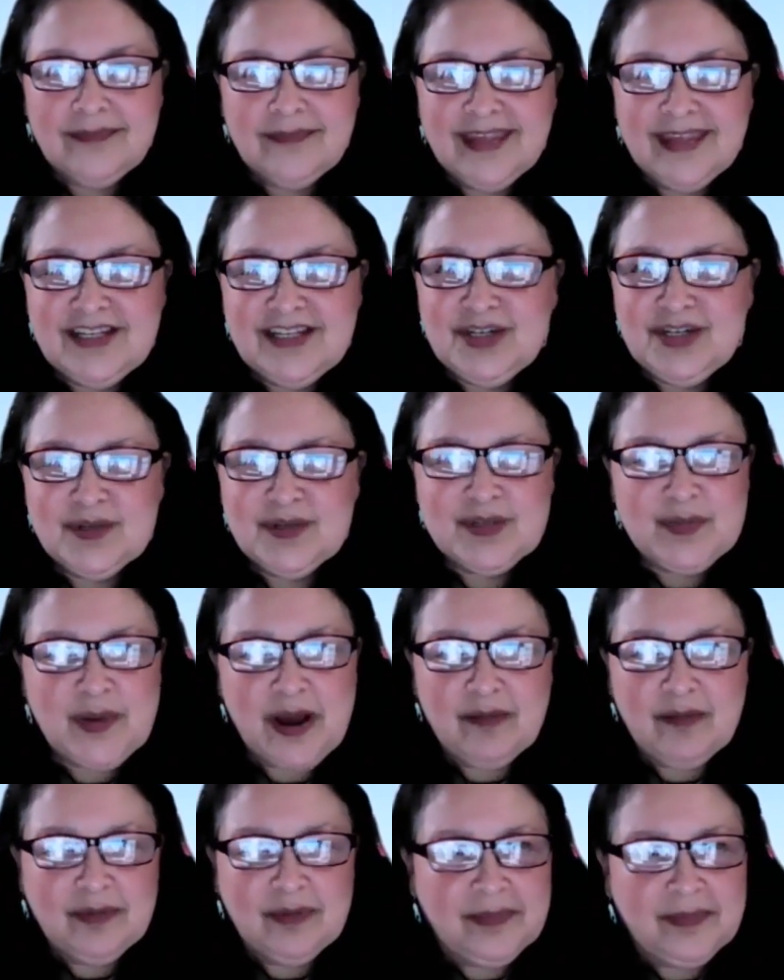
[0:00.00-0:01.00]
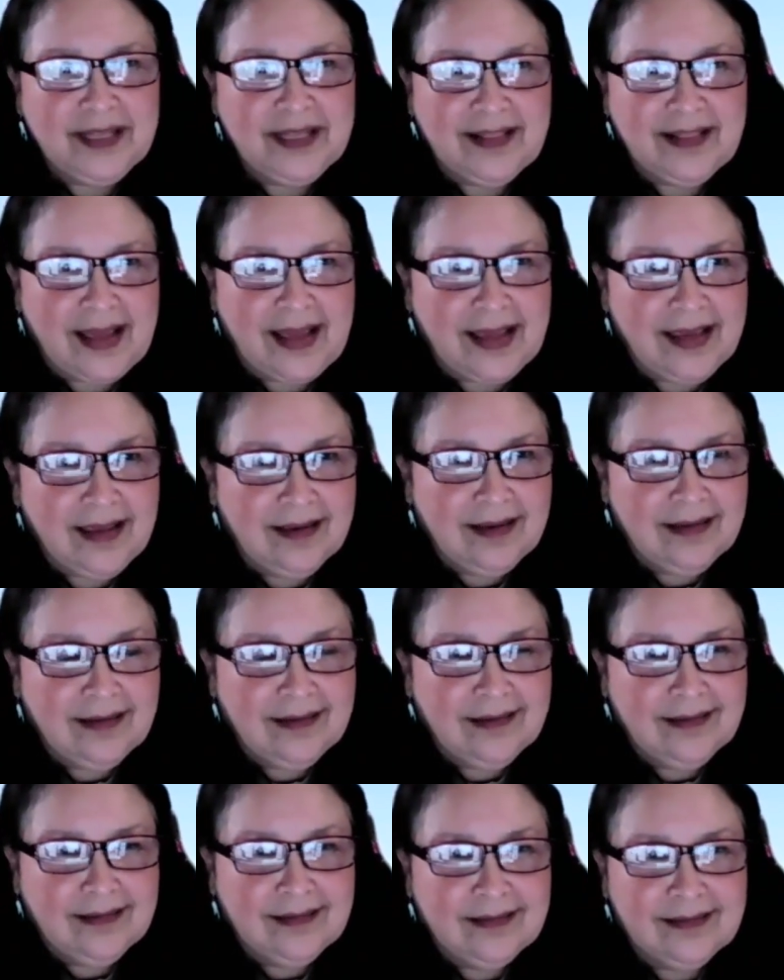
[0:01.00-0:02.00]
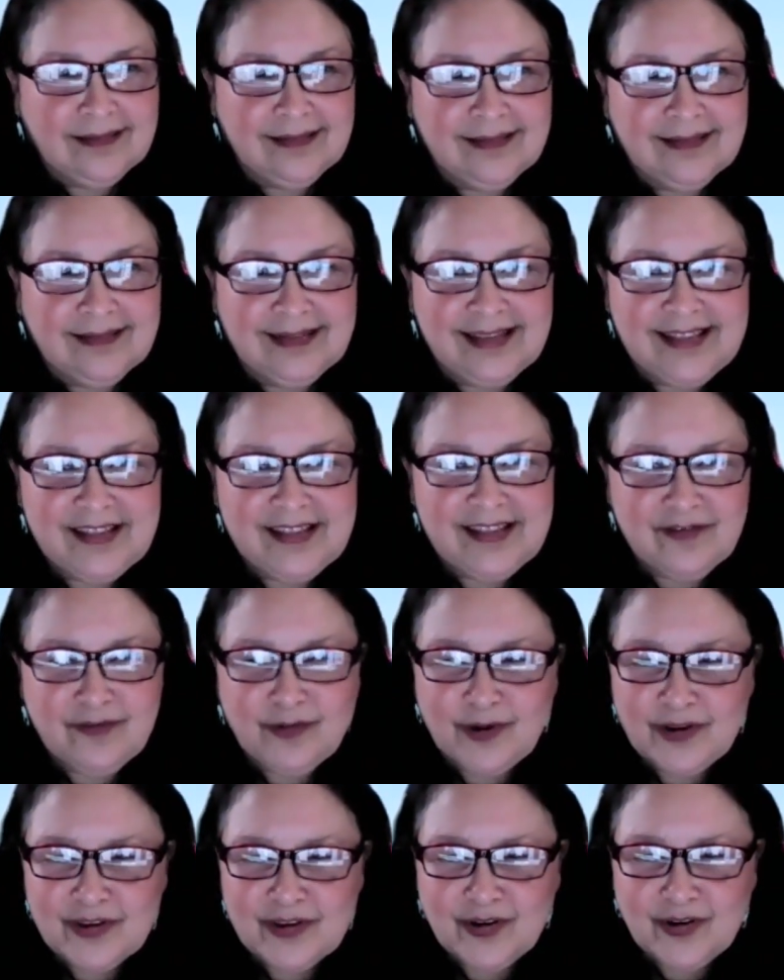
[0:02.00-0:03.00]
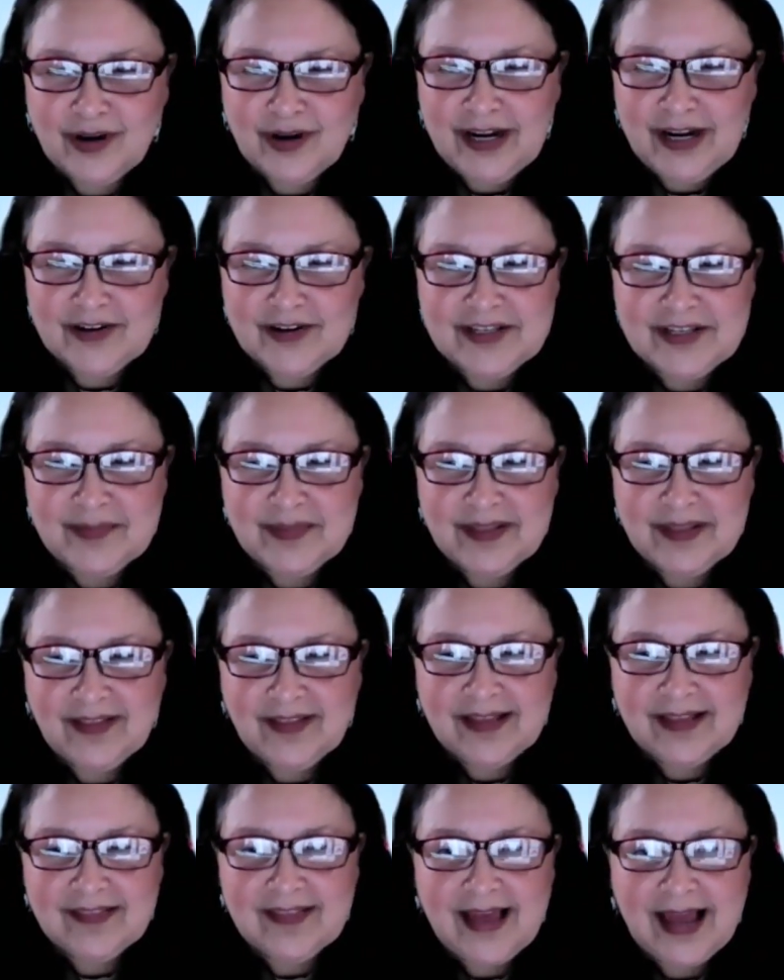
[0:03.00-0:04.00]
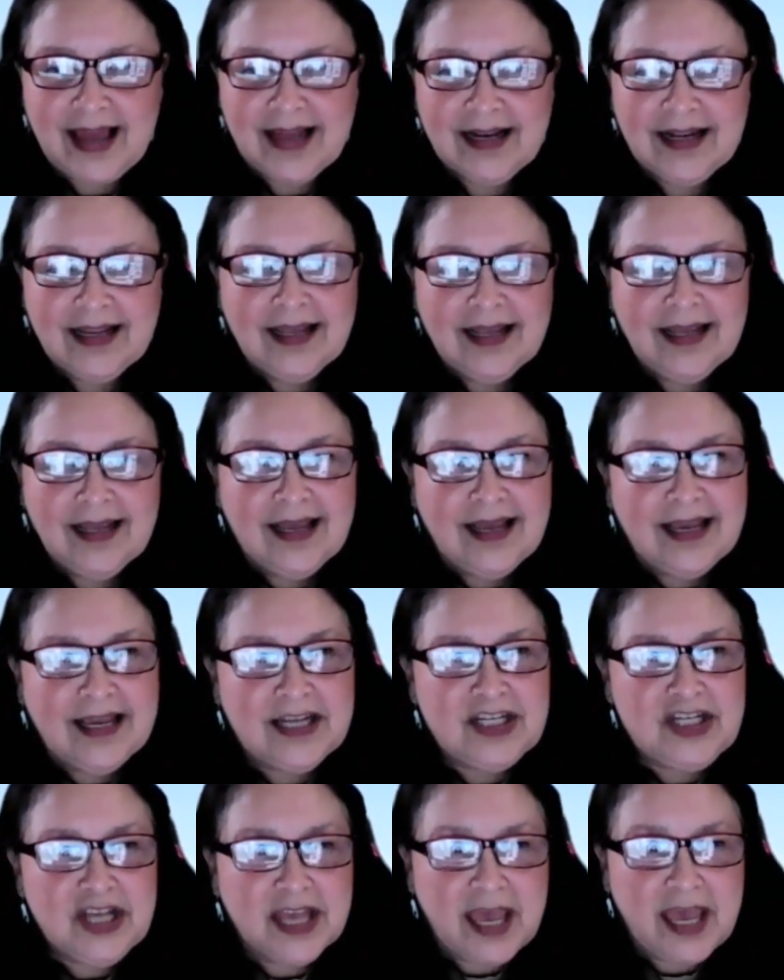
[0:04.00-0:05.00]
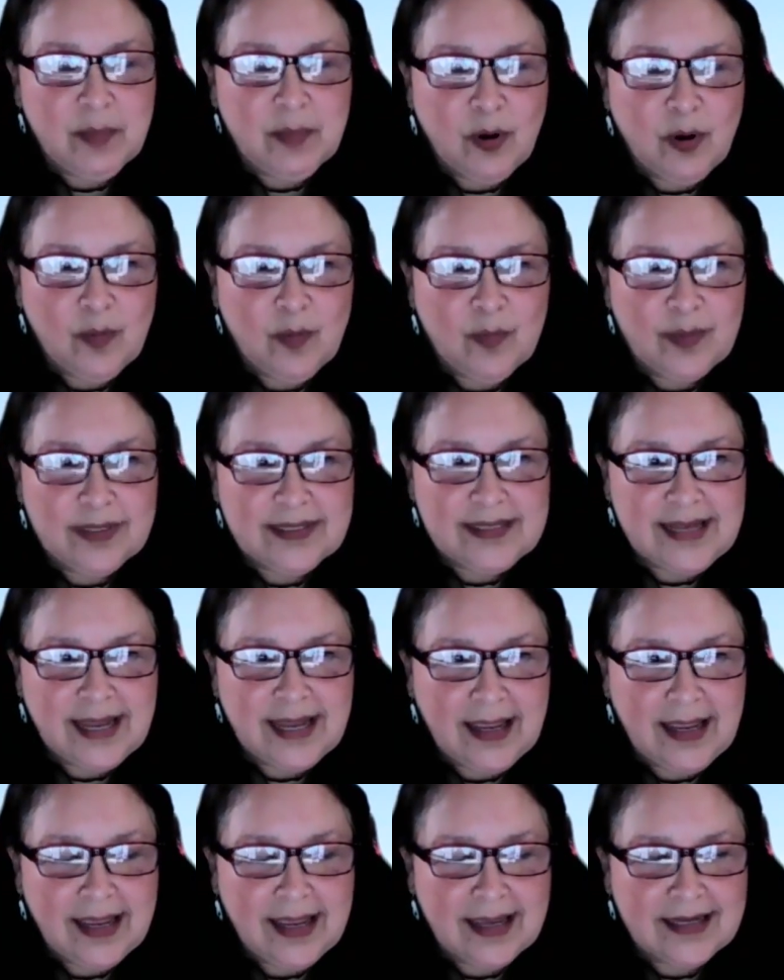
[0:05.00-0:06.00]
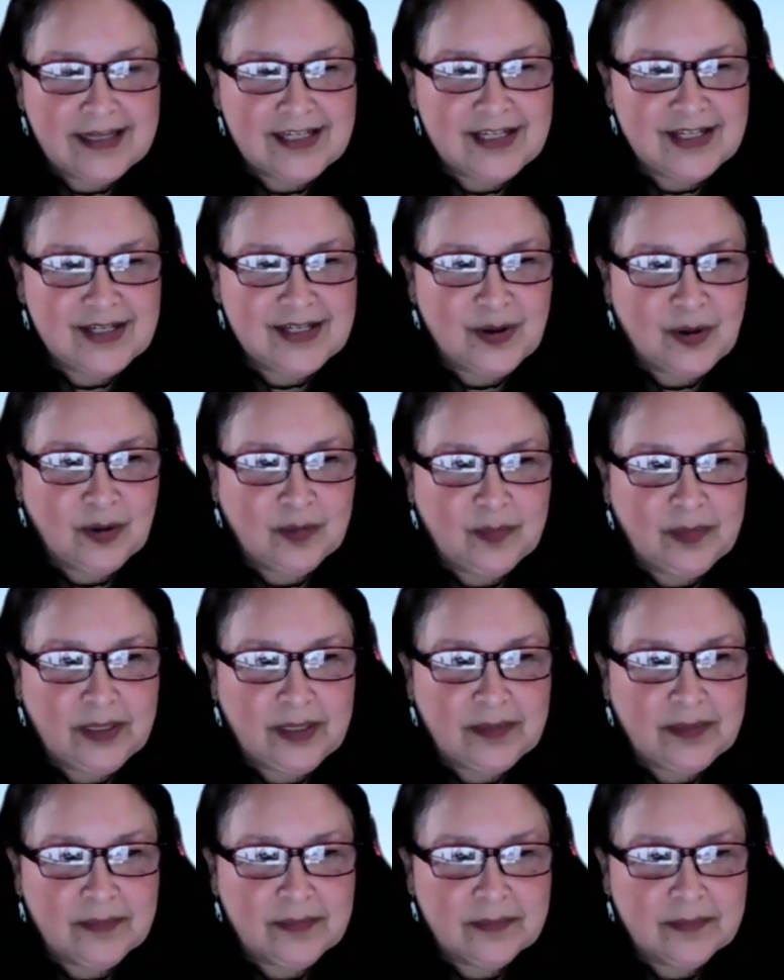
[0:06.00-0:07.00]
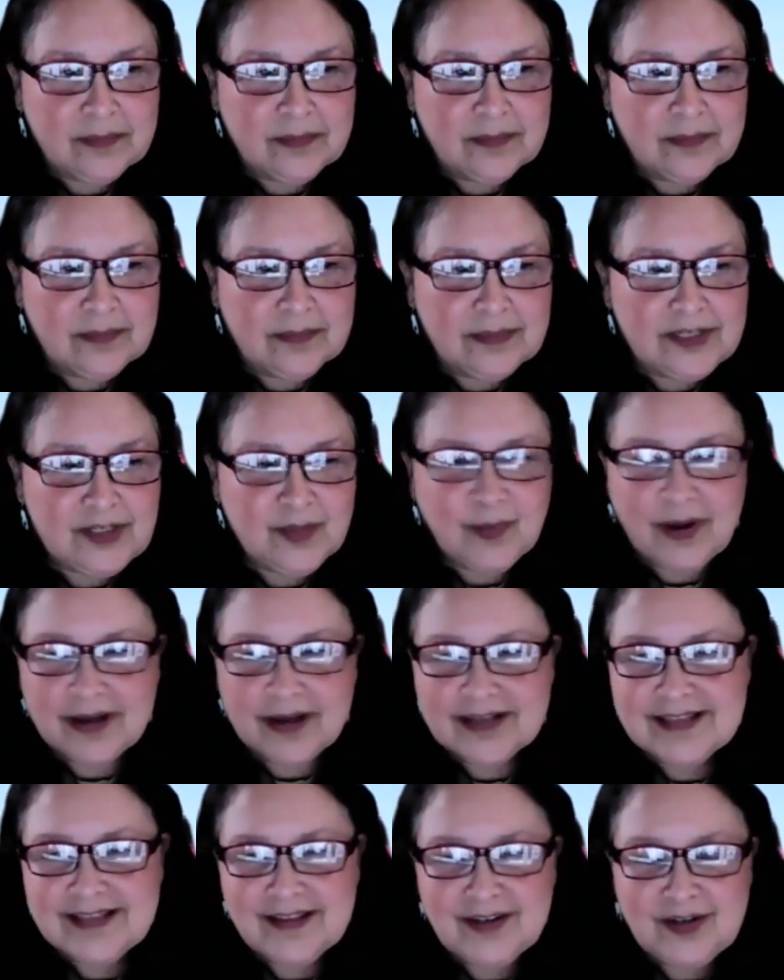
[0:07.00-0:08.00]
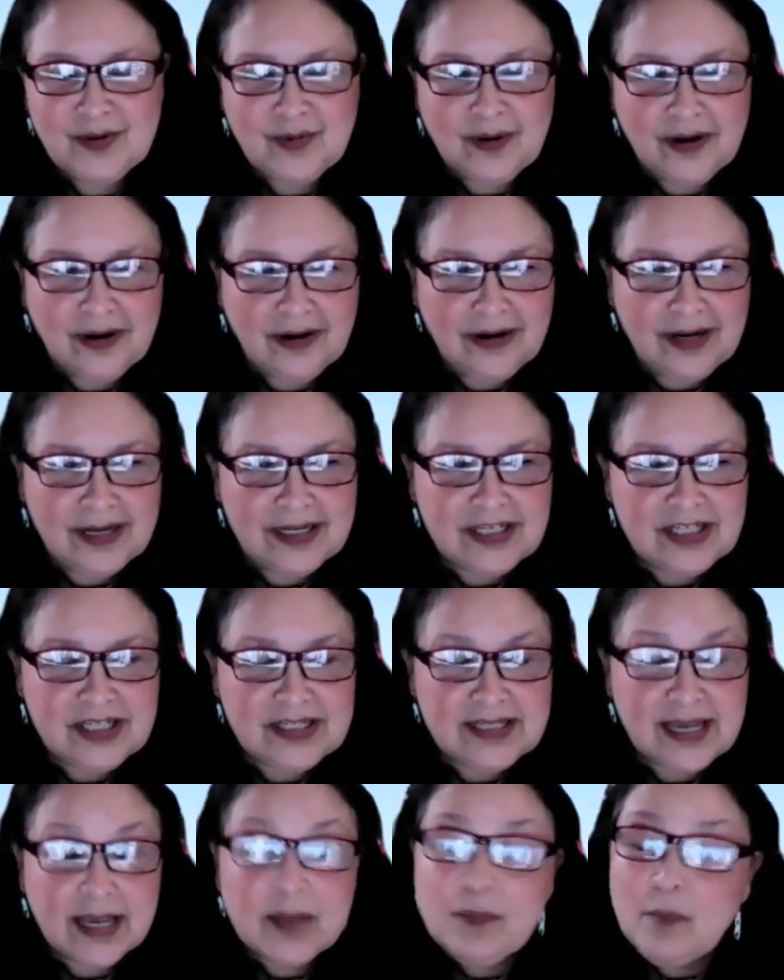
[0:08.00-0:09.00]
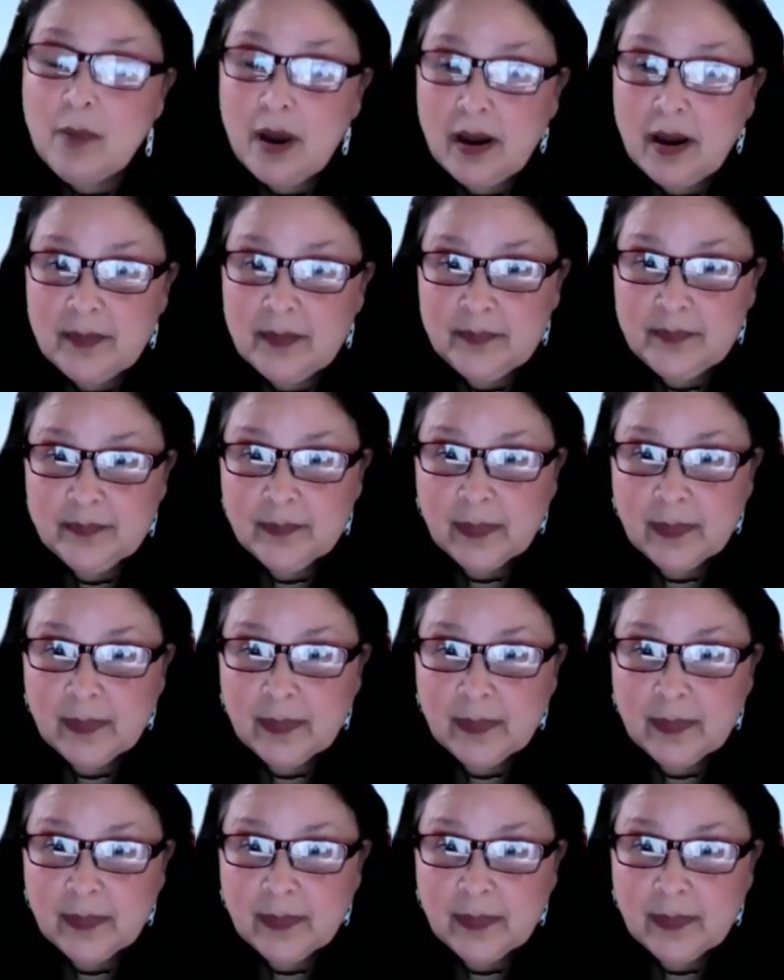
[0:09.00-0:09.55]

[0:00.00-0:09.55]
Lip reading: she was probably like in the 4th grade or something like that. And she came home one day and she told me, she walks in the door and she's like, Mom,